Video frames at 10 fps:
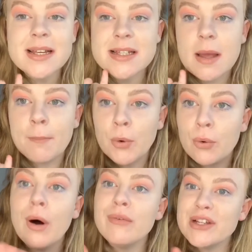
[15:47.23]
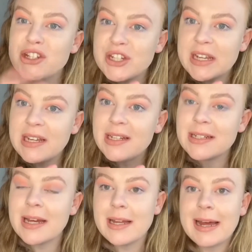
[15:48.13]
more of a sheen,
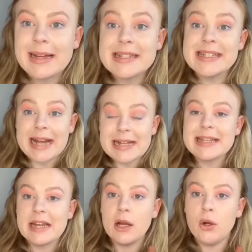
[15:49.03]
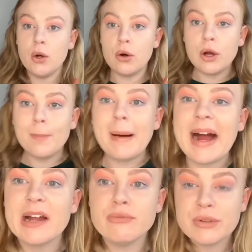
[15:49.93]
like satin look, but I
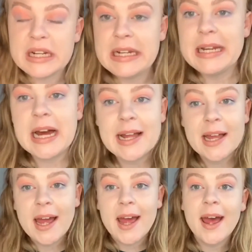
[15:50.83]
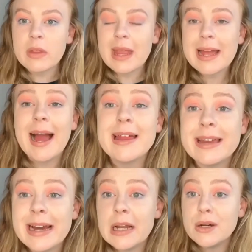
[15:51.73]
really like it. I think it
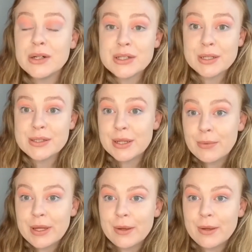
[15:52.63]
looks so cute.